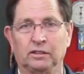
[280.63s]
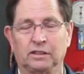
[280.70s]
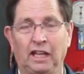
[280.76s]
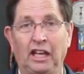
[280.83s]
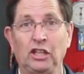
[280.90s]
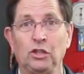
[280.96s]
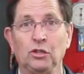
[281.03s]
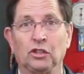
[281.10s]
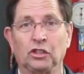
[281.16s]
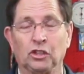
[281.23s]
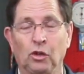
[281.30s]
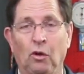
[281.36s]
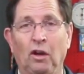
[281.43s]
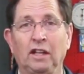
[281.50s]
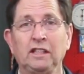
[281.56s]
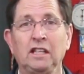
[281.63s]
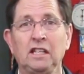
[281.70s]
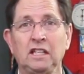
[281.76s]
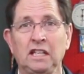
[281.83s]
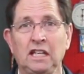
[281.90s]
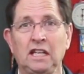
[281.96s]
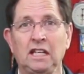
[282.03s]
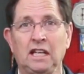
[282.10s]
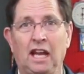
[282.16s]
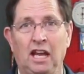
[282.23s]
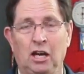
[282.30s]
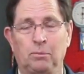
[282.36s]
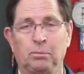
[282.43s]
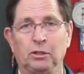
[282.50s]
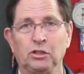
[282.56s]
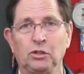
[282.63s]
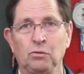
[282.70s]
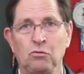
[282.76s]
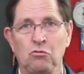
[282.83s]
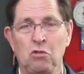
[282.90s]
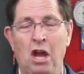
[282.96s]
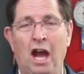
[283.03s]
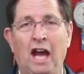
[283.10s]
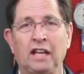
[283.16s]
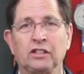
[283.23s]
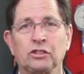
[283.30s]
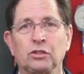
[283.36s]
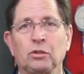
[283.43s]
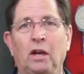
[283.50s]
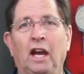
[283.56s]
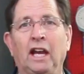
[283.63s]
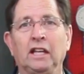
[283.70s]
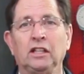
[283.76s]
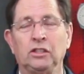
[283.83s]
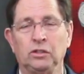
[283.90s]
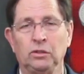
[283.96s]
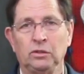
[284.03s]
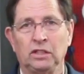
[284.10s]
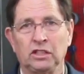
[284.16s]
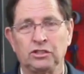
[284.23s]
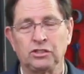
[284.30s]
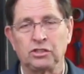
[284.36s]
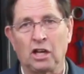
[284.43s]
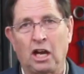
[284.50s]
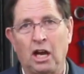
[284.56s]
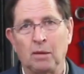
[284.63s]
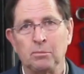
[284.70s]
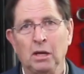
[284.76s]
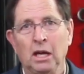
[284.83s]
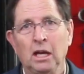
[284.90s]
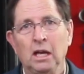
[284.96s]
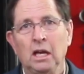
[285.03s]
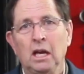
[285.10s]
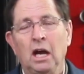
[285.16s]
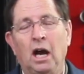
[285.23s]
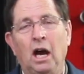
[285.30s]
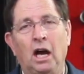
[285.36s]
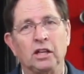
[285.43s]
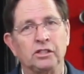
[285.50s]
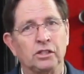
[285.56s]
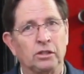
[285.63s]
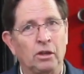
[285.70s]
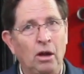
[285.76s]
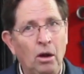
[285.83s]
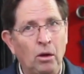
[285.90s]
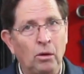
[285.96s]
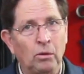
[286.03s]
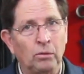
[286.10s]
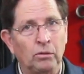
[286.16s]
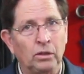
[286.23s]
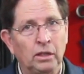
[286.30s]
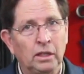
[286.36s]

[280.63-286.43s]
Okay, you're going to need a helper. Do not try to do this job on your own.